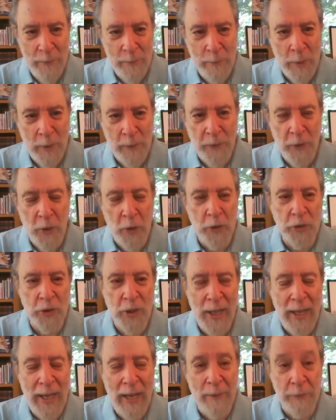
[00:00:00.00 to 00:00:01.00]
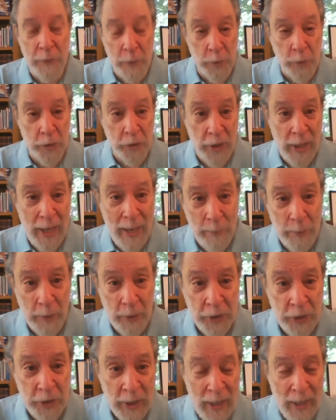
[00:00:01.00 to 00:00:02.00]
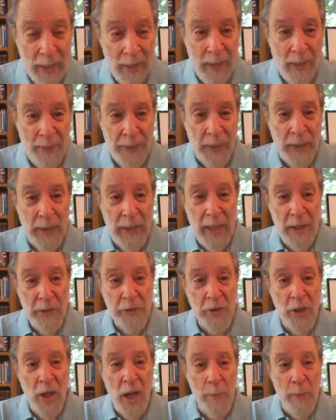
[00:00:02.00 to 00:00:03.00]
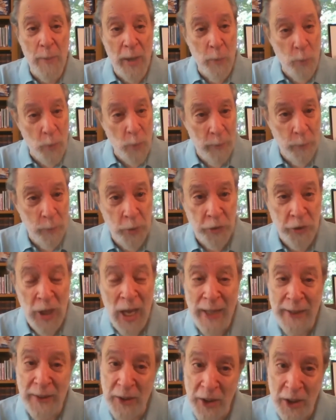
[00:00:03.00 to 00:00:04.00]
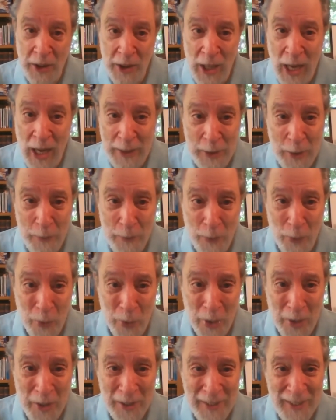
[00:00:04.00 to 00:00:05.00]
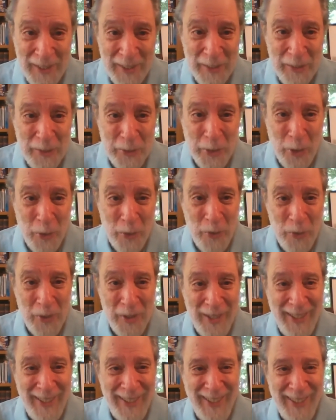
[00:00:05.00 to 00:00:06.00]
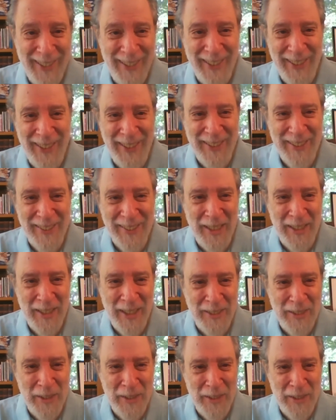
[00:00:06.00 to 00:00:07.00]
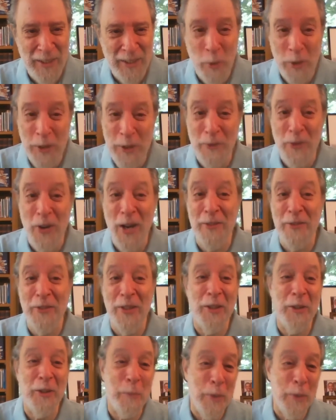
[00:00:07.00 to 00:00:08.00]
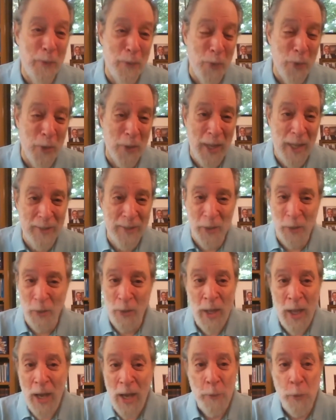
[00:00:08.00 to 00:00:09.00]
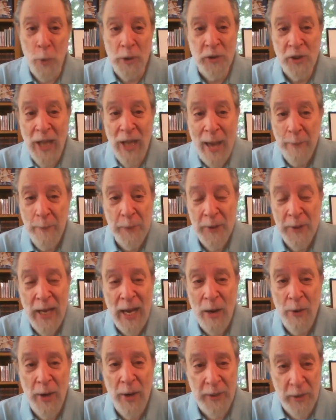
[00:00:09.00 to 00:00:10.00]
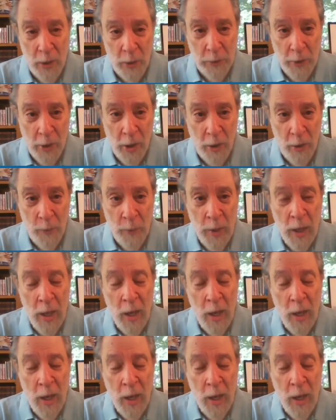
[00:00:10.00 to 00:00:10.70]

But first, I have to establish that the last time I went was 1994. So it was 25 years before that. So what's happened now, I don't know.